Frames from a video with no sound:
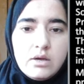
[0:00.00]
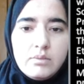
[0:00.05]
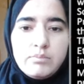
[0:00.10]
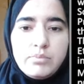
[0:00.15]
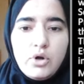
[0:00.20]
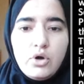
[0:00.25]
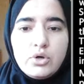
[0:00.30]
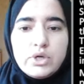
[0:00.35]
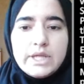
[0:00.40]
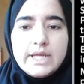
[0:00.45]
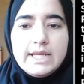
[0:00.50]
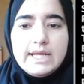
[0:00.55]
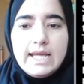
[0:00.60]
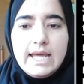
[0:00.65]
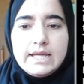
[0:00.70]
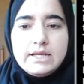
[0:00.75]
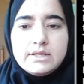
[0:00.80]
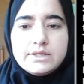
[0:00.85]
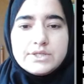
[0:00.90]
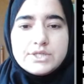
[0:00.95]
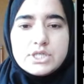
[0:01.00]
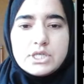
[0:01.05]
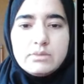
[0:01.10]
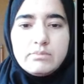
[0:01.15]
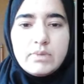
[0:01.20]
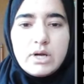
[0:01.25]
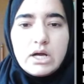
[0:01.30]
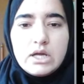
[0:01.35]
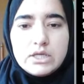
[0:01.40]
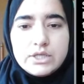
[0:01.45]
Protein energy
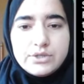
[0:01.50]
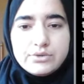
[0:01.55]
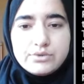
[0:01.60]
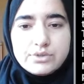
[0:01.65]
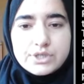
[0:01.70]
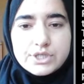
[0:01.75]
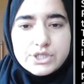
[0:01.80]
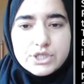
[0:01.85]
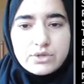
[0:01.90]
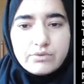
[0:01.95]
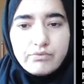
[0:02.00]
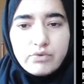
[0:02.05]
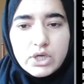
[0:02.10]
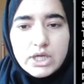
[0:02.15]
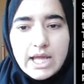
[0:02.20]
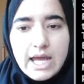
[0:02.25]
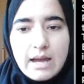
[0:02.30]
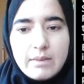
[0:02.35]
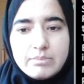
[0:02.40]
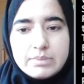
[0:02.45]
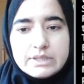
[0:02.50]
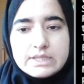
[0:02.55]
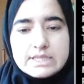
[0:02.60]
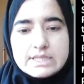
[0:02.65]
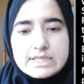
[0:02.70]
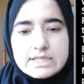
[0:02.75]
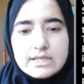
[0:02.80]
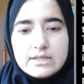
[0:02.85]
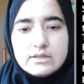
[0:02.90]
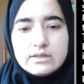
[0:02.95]
malnutrition, what
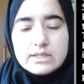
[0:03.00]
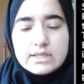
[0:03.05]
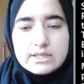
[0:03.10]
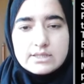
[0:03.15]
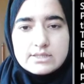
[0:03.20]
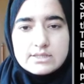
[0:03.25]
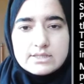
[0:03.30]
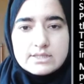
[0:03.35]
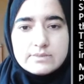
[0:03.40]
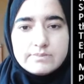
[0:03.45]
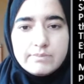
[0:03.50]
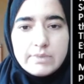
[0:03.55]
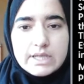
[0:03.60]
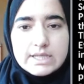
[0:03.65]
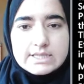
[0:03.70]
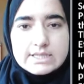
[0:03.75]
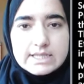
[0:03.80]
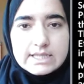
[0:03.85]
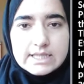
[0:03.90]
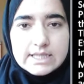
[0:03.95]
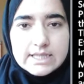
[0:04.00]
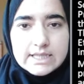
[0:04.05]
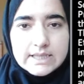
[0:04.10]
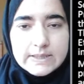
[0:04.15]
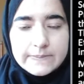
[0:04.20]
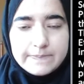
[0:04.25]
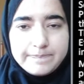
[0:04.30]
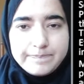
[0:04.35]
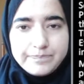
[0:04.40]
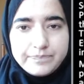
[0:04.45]
happens in this?
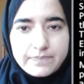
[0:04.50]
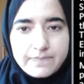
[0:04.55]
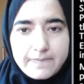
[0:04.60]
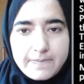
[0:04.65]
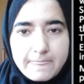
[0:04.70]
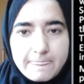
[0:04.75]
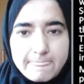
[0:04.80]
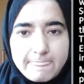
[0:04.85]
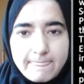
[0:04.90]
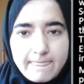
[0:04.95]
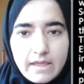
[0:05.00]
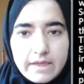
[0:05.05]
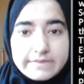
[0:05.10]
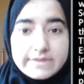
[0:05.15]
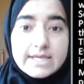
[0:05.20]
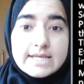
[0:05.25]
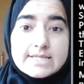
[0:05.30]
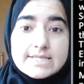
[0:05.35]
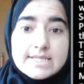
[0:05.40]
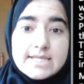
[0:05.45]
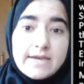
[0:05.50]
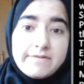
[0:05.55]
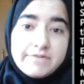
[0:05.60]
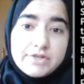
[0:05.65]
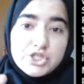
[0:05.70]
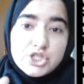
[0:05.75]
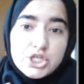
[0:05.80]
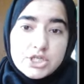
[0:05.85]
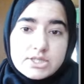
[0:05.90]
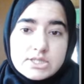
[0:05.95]
Basically, there's
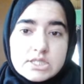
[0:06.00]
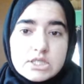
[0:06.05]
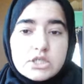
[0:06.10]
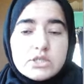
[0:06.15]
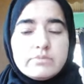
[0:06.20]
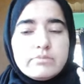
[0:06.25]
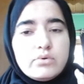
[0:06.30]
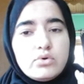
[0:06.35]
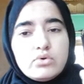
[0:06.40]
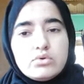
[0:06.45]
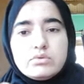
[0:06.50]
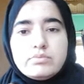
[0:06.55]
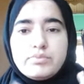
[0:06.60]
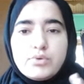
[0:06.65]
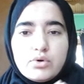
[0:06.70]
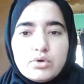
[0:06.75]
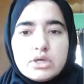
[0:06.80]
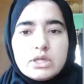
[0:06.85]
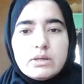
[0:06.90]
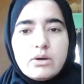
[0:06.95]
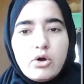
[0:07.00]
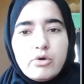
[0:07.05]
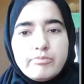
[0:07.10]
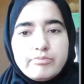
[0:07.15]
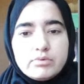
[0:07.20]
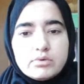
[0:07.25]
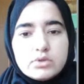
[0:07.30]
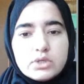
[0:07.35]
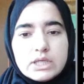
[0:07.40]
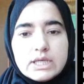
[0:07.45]
deficiency both of
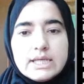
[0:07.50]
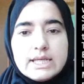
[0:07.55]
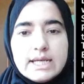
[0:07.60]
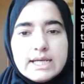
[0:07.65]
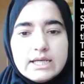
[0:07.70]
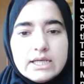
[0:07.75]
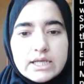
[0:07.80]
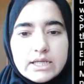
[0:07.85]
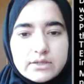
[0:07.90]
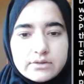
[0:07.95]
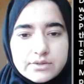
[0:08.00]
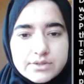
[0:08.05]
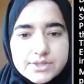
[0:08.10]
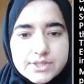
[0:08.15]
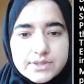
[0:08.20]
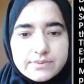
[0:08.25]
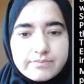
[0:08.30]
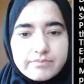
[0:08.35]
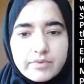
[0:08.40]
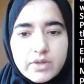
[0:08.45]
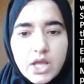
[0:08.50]
protein and energy.